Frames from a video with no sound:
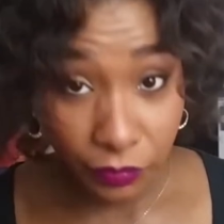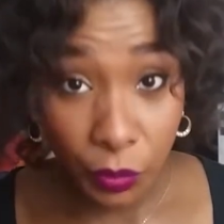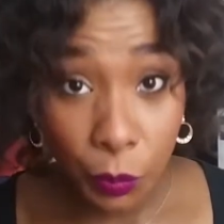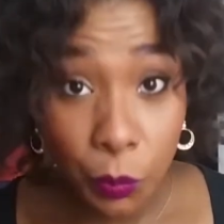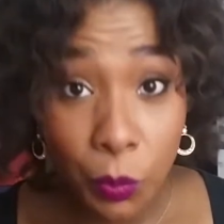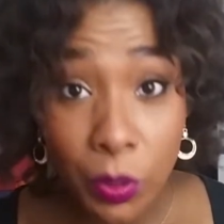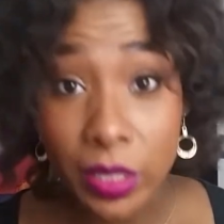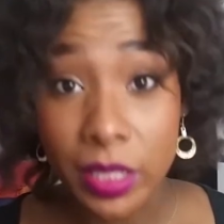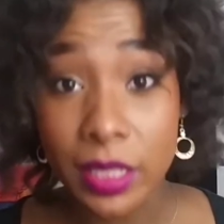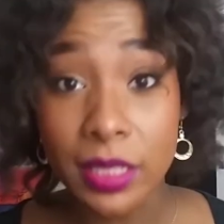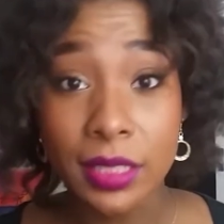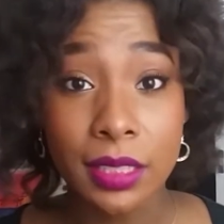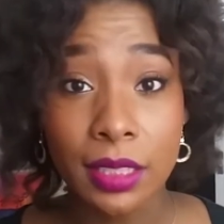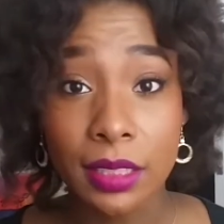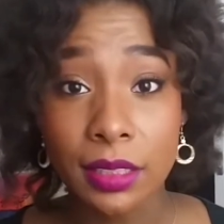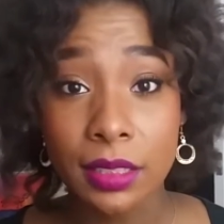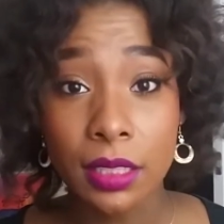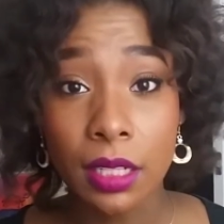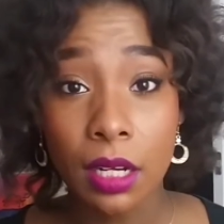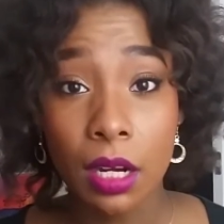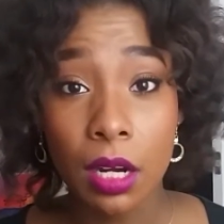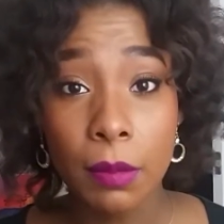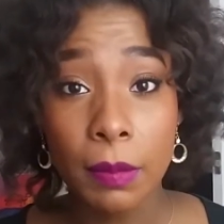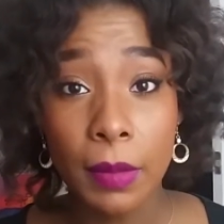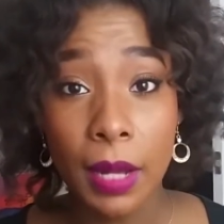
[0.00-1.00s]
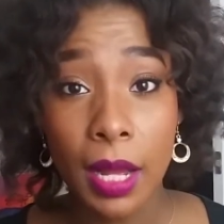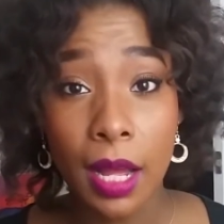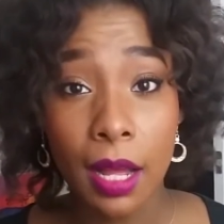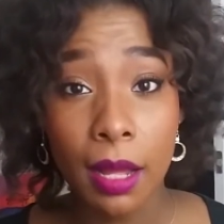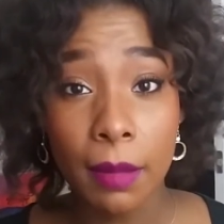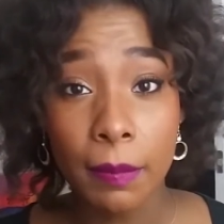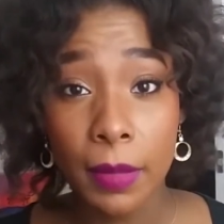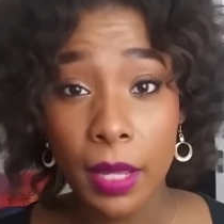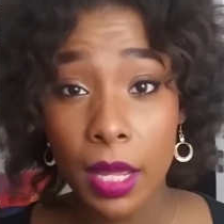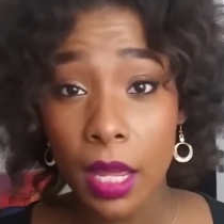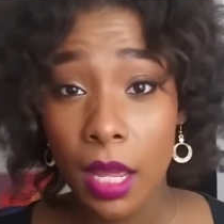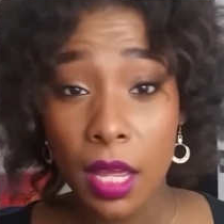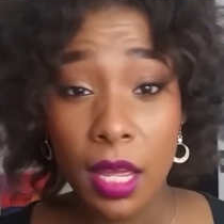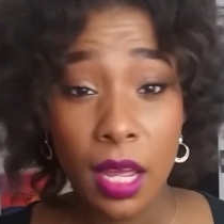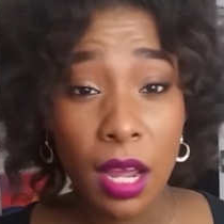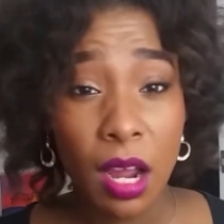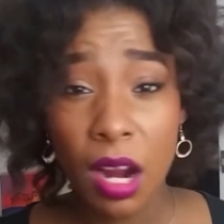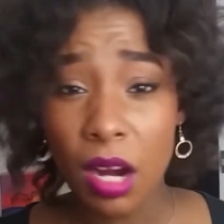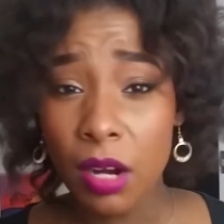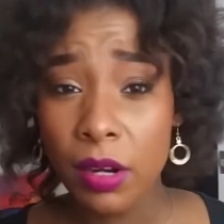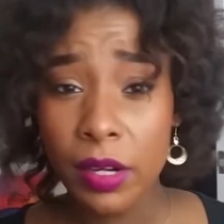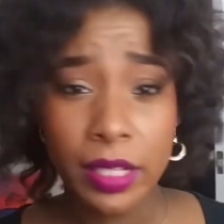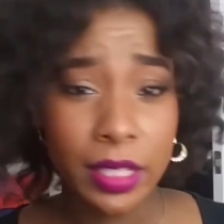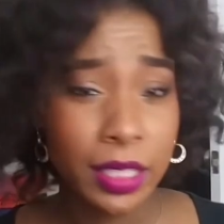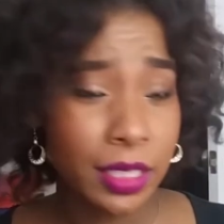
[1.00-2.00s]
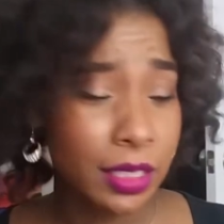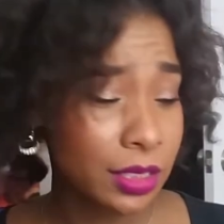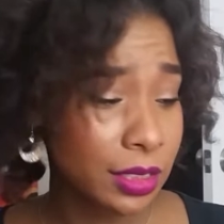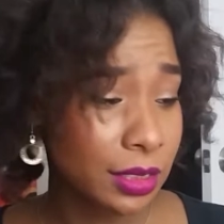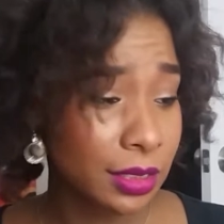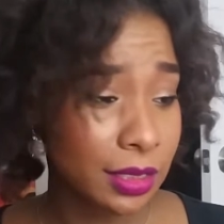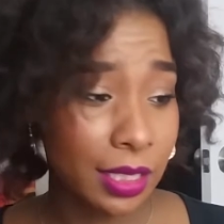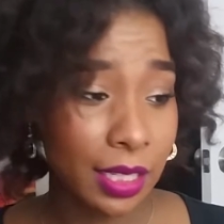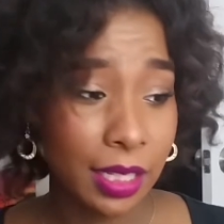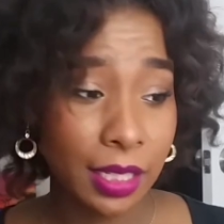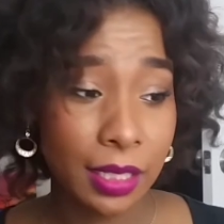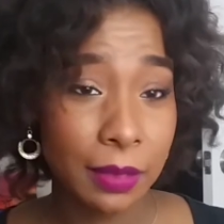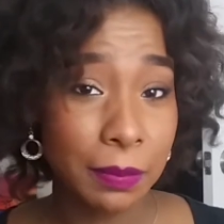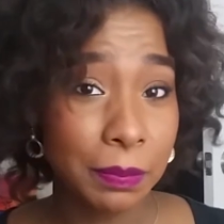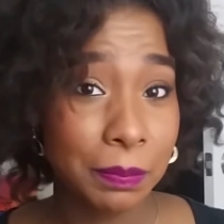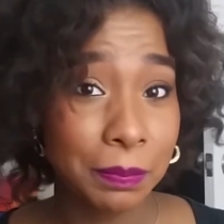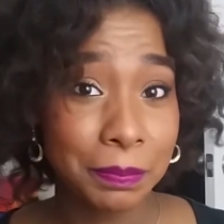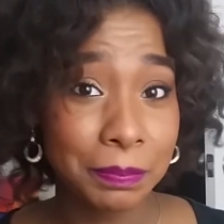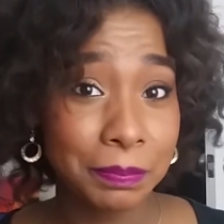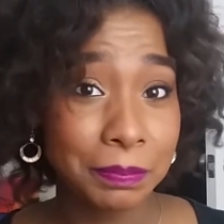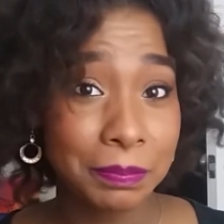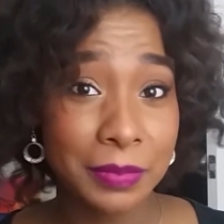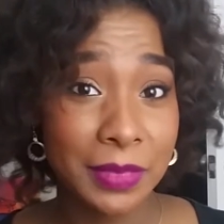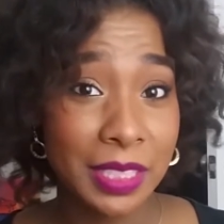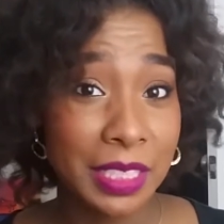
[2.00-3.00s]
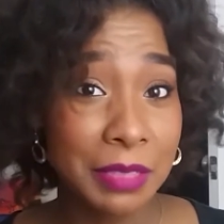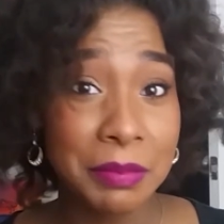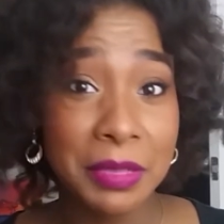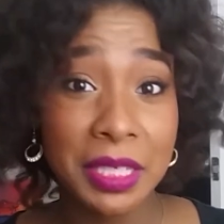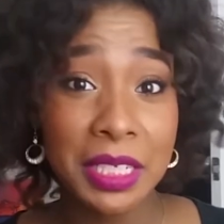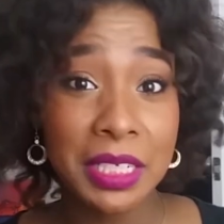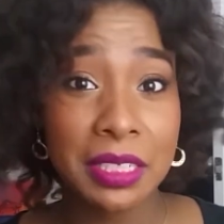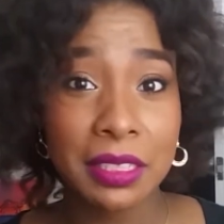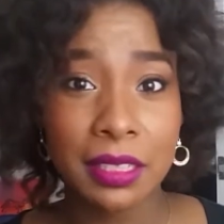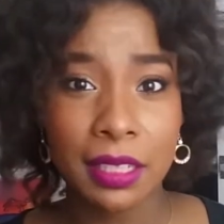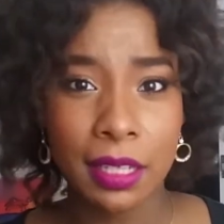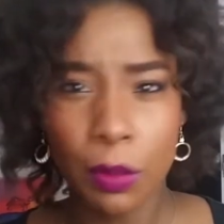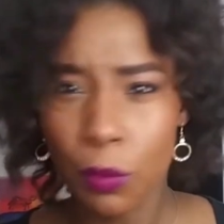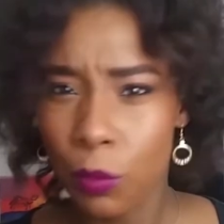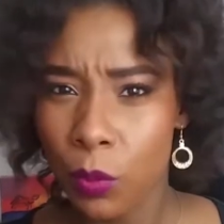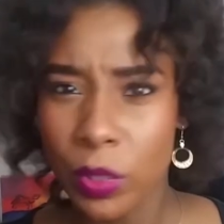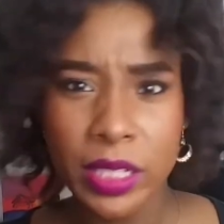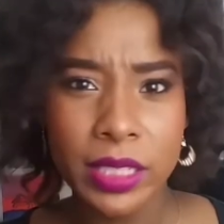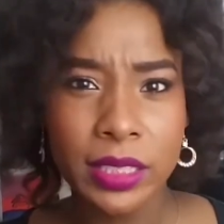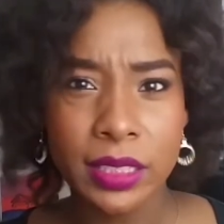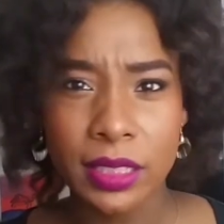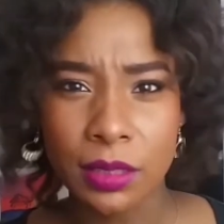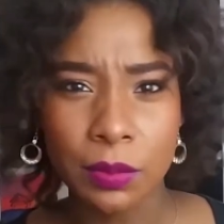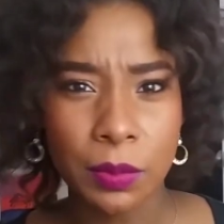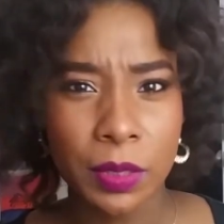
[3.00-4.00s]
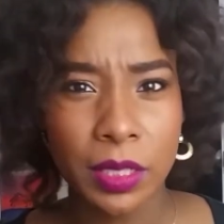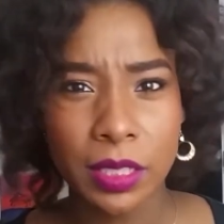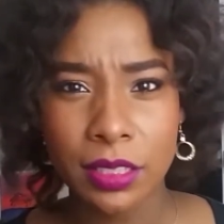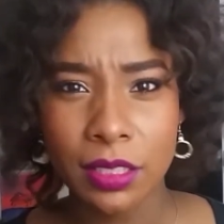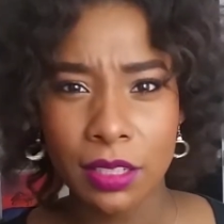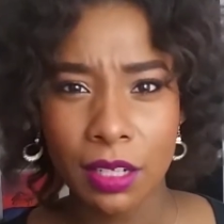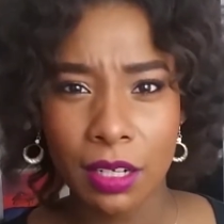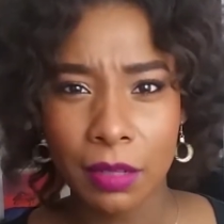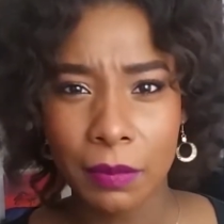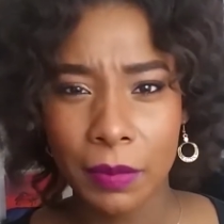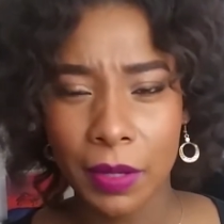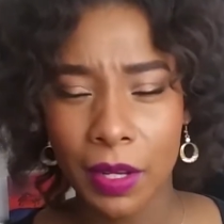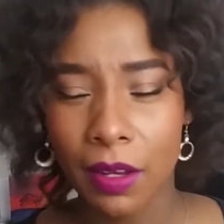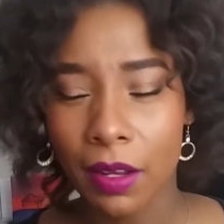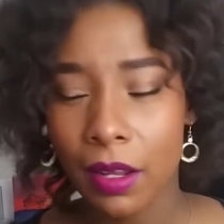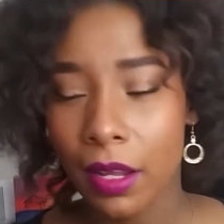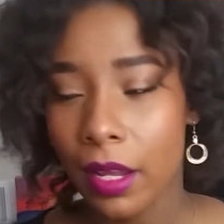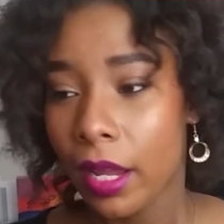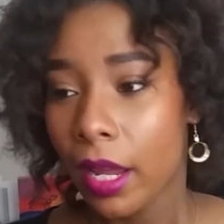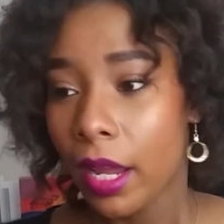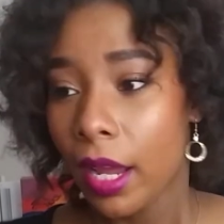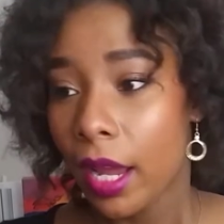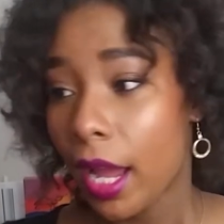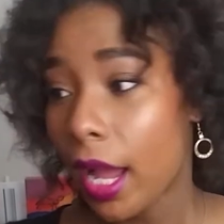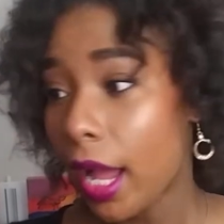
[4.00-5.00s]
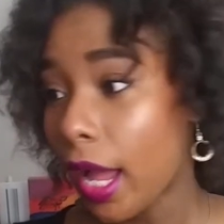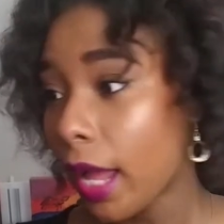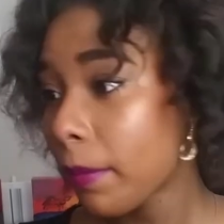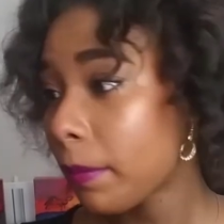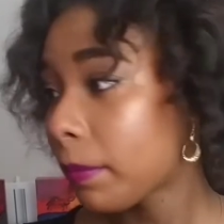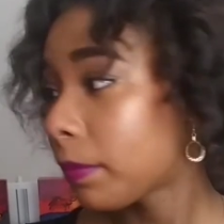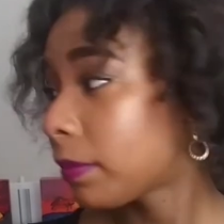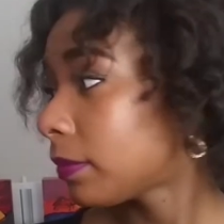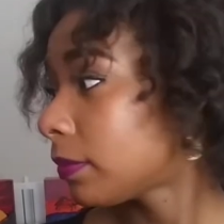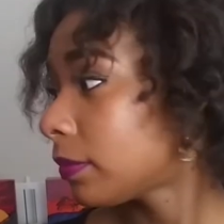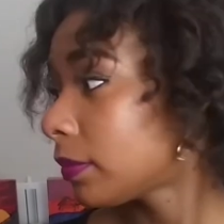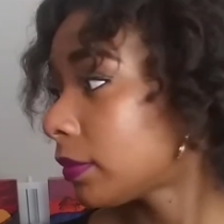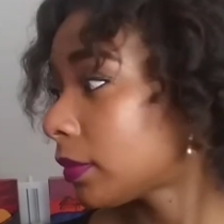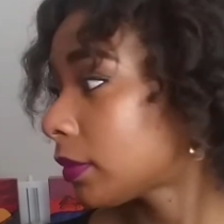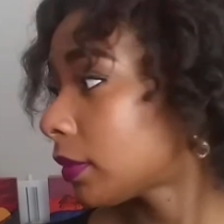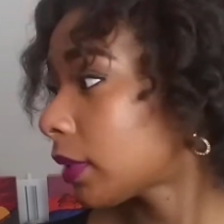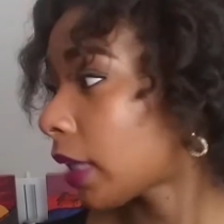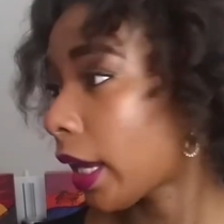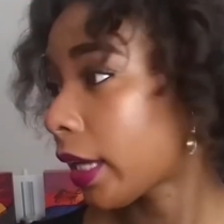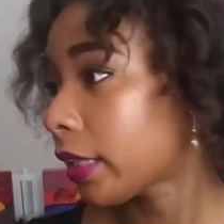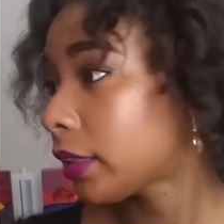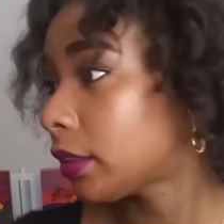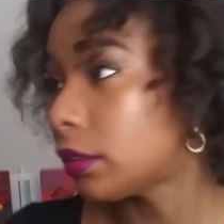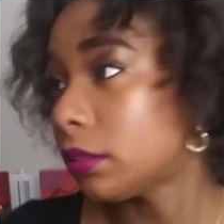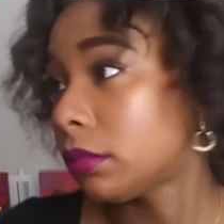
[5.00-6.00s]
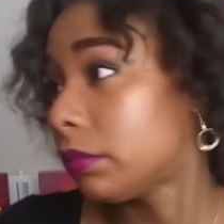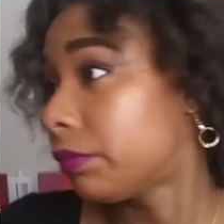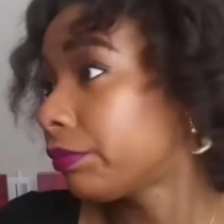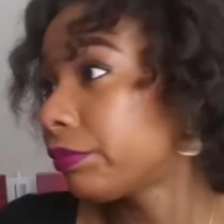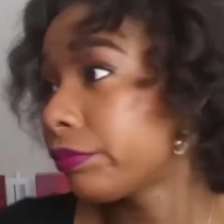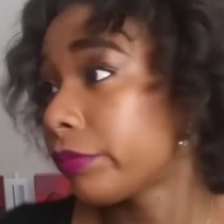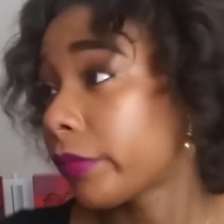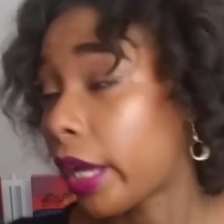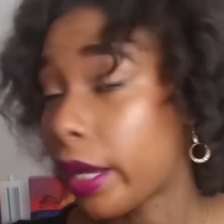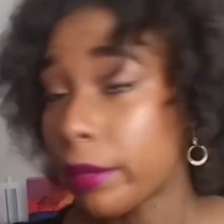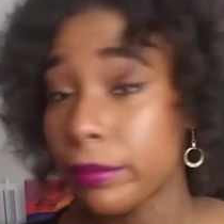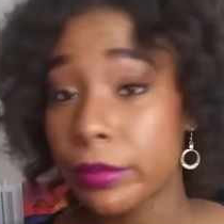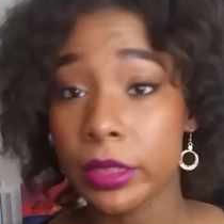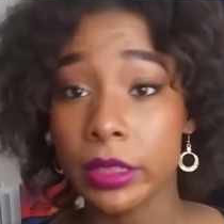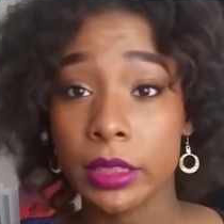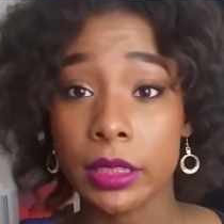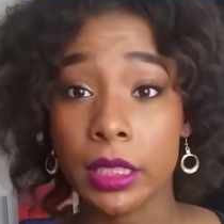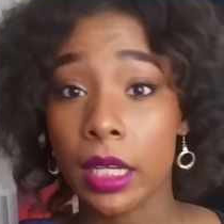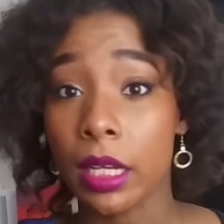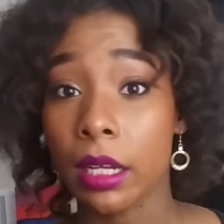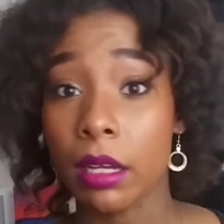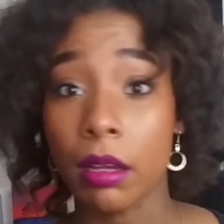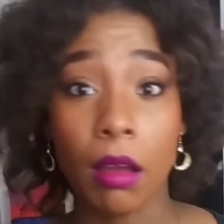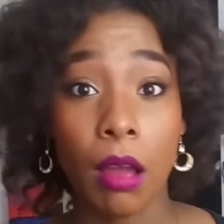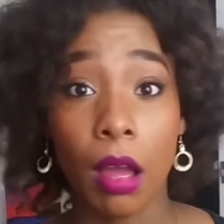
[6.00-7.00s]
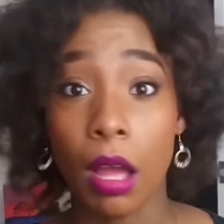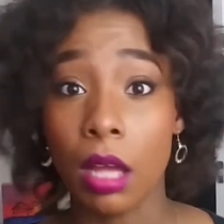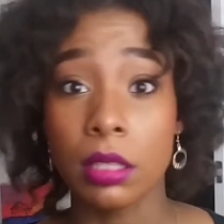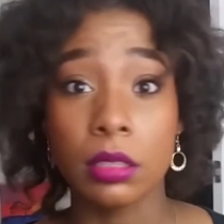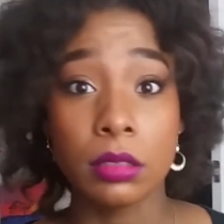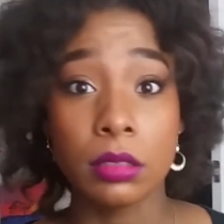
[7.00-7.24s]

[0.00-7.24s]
what is this? Her mom already just like immediately, like, what is this? What are they talking about? I'm just like